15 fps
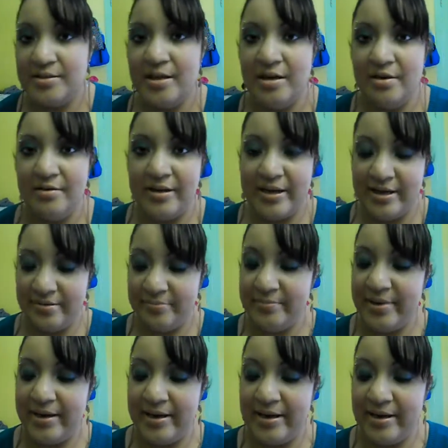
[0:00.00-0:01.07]
sorry if
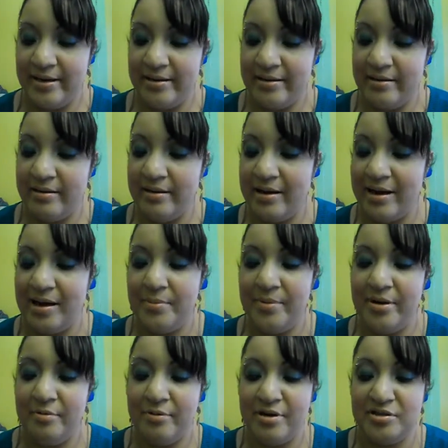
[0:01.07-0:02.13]
my
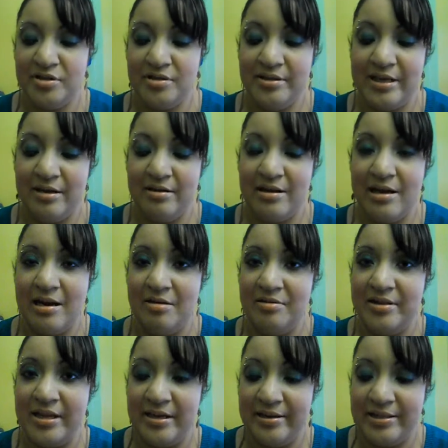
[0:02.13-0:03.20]
camera washes out. I
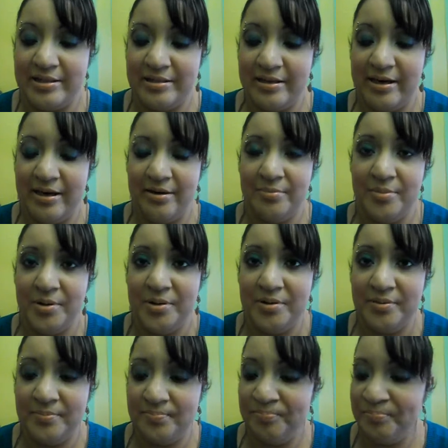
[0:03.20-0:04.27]
don't think it's the
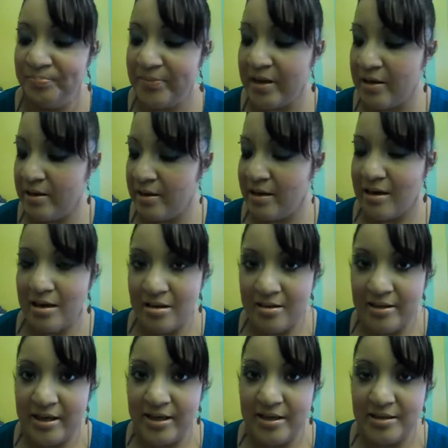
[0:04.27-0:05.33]
camera. I
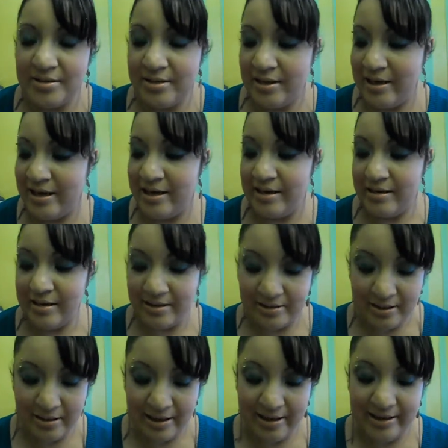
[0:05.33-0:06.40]
think it's the light, not
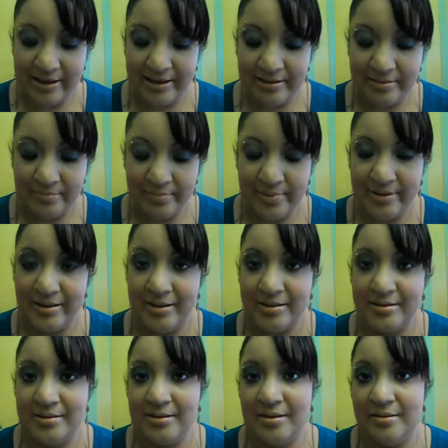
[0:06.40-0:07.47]
the lighting, but
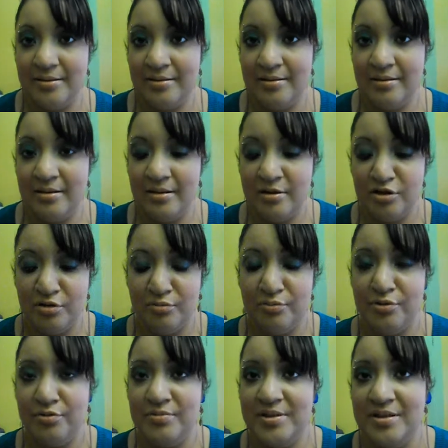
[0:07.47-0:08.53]
it's the
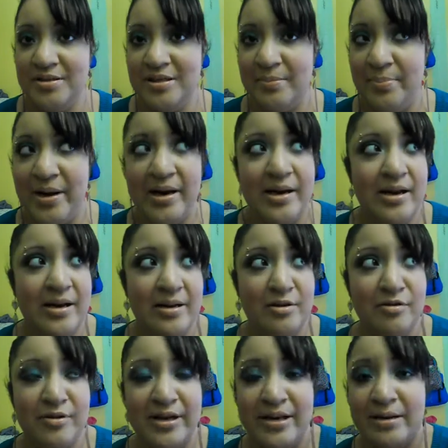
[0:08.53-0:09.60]
room since I painted
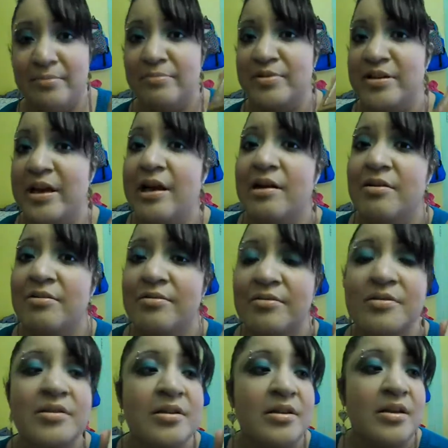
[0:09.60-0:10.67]
it green and yellow.
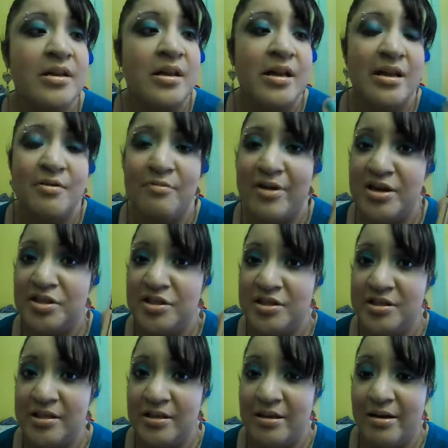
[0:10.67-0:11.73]
It
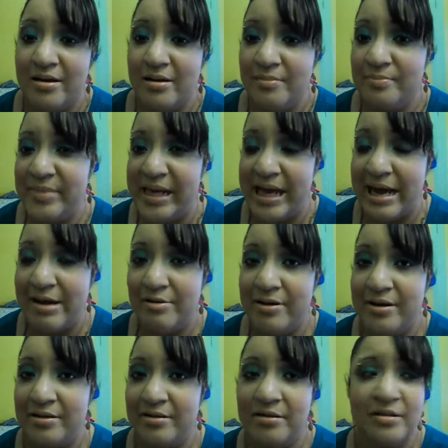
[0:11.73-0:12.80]
washes um, me out
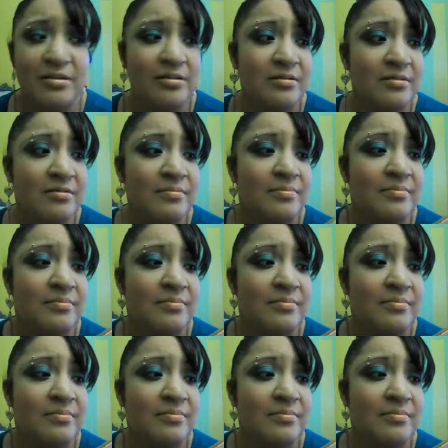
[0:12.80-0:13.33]
and the